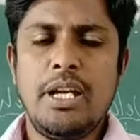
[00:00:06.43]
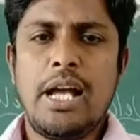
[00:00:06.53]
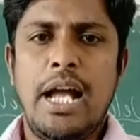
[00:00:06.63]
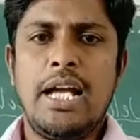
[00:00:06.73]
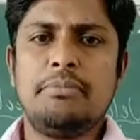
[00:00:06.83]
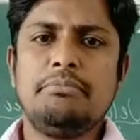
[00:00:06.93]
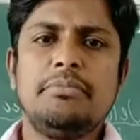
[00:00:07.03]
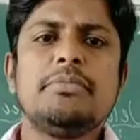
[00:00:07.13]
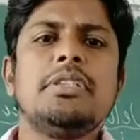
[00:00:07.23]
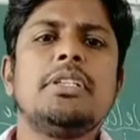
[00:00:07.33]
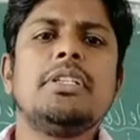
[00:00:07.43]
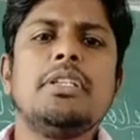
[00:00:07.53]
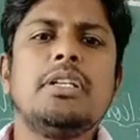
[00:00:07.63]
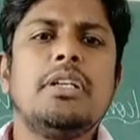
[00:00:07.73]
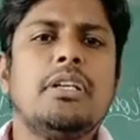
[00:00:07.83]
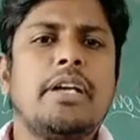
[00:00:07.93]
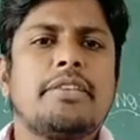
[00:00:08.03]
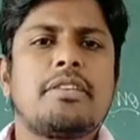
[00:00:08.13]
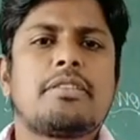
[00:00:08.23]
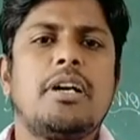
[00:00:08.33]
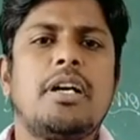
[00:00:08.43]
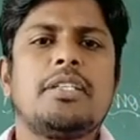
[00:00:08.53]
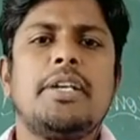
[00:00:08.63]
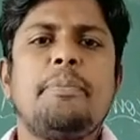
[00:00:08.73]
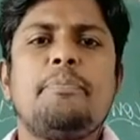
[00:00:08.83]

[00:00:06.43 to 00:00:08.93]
I am SS Khadri